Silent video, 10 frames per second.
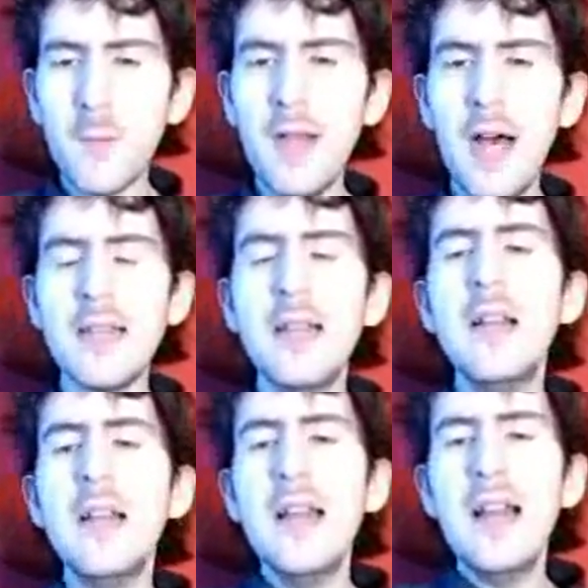Plus,
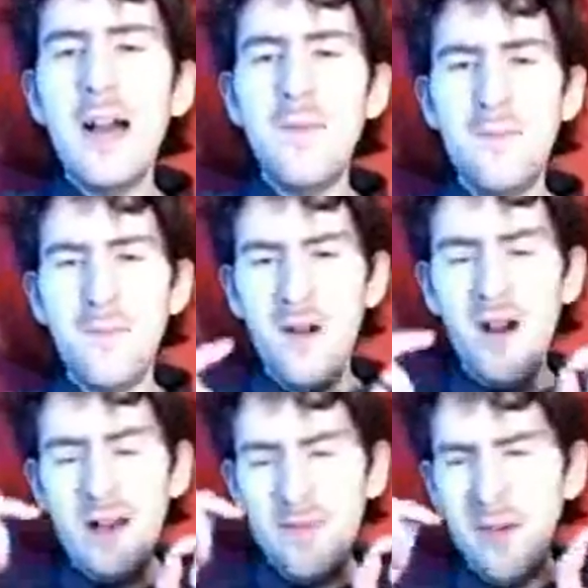I
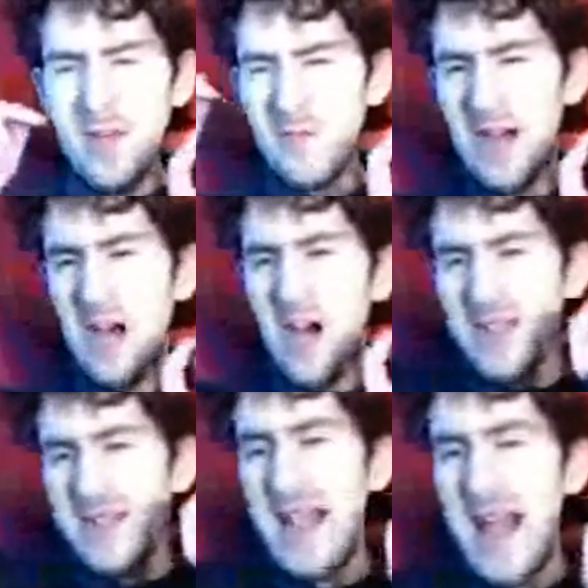thought it was quite hard
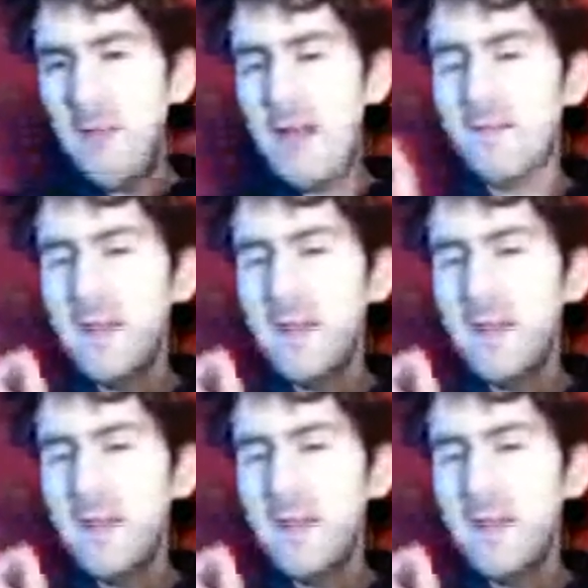to tell whether